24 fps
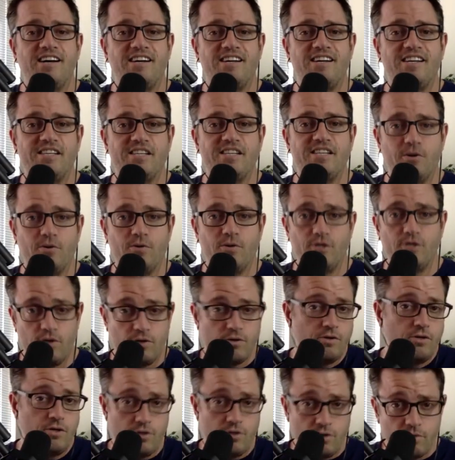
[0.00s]

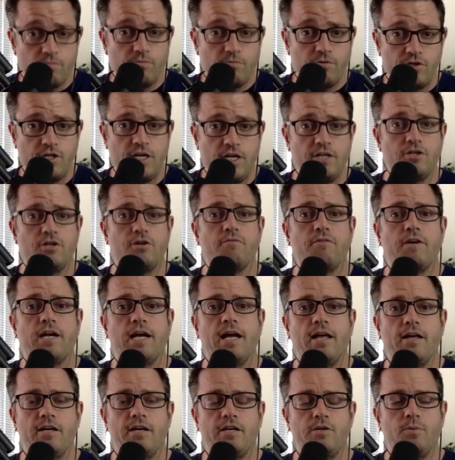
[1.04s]
you're changing your
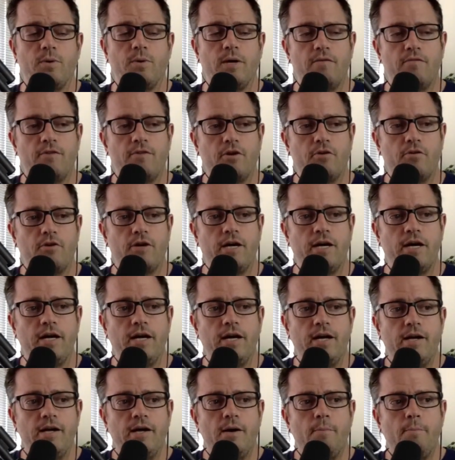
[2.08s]
reality to whatever degree.
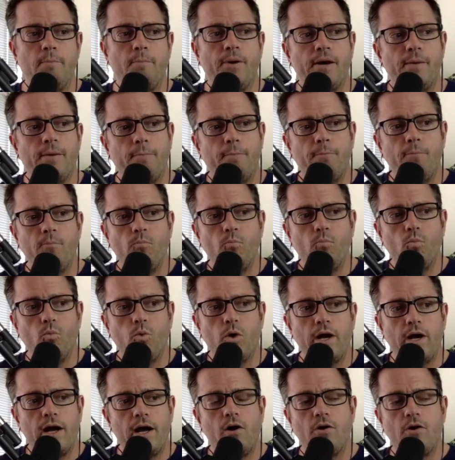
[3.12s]
But
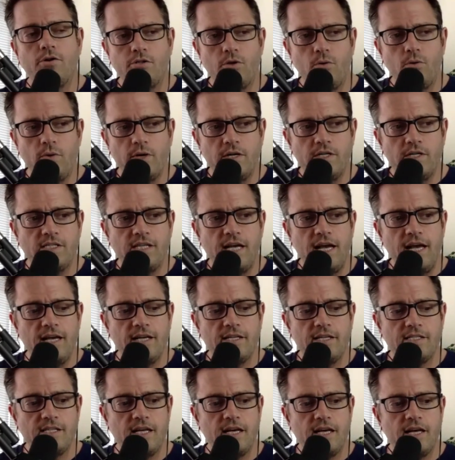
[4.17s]
what I also want to say
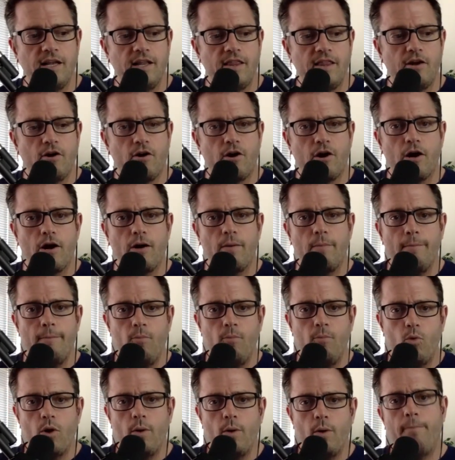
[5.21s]
is that there are
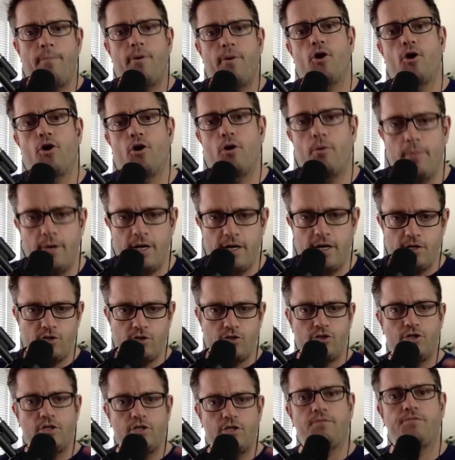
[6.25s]
more permanent
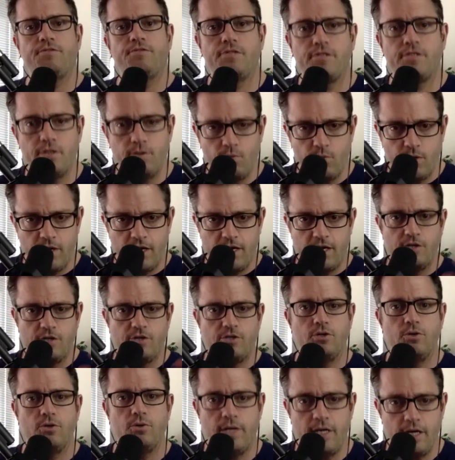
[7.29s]
shifts that we can
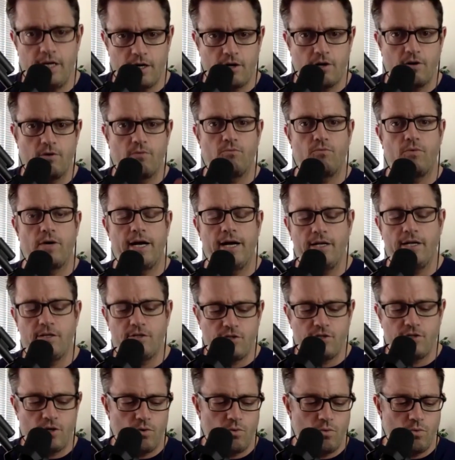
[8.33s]
do here, right?
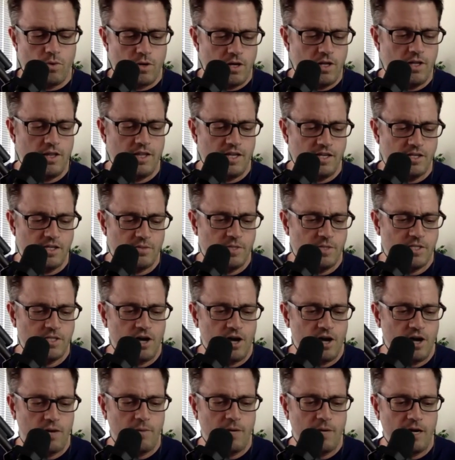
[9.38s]
So one of the things that we
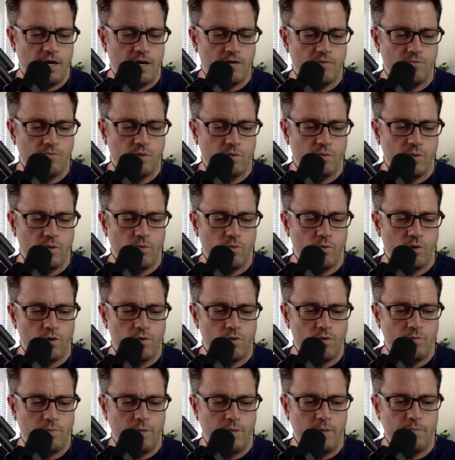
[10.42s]
talk about when we work
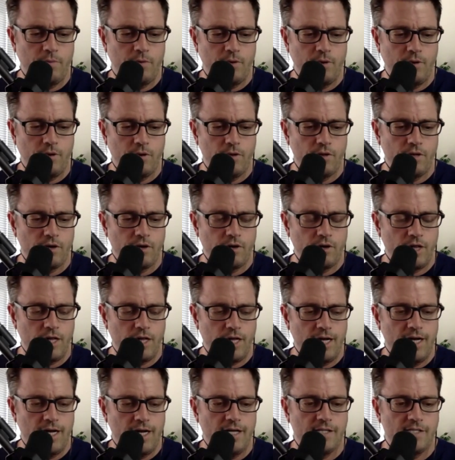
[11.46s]
with people that are
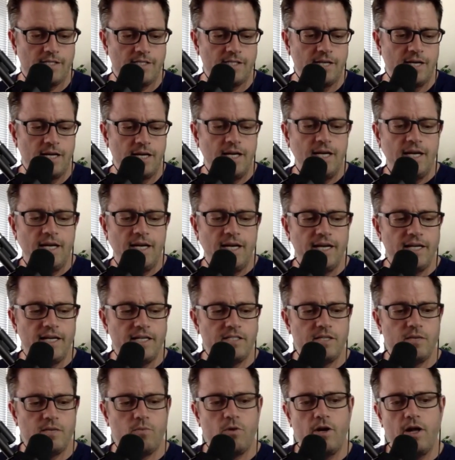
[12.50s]
clients is
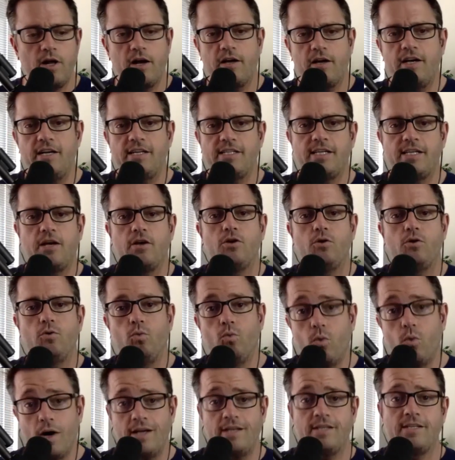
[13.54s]
that we're not going to tell you
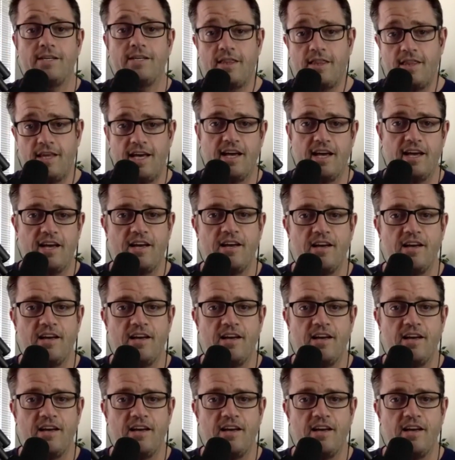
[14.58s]
what to think,